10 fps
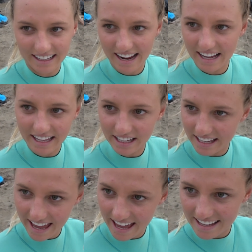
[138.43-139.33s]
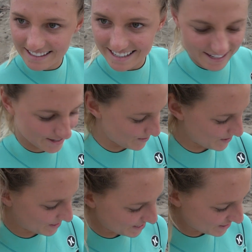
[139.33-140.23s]
I like can't, it's like a
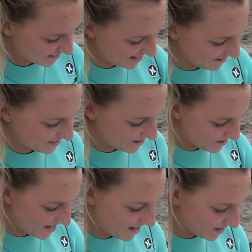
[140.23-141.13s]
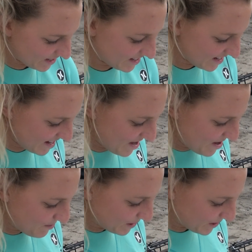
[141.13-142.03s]
superstition. If someone else
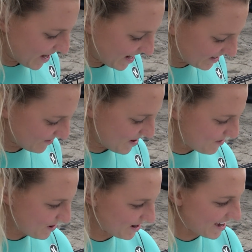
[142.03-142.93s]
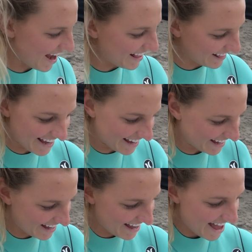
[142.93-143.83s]
puts wax on my board, I like,
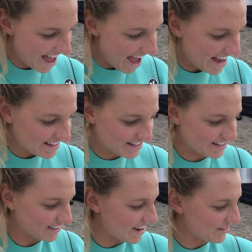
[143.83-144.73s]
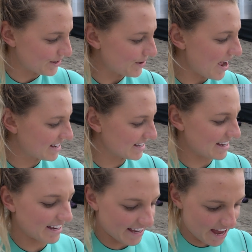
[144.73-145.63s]
I still have to wax
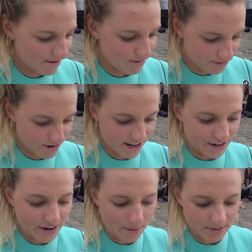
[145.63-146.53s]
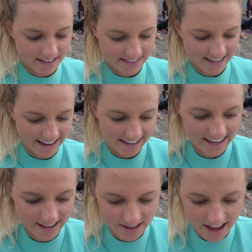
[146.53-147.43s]
it again before I go out because I
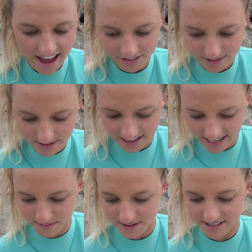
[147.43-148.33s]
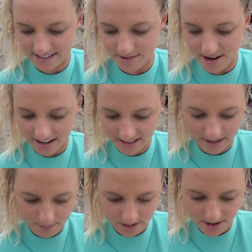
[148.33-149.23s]
can't, I have to be the last person to wax,
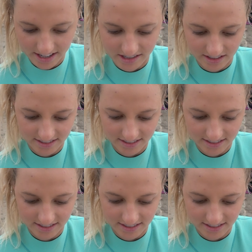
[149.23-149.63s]
like put wax on.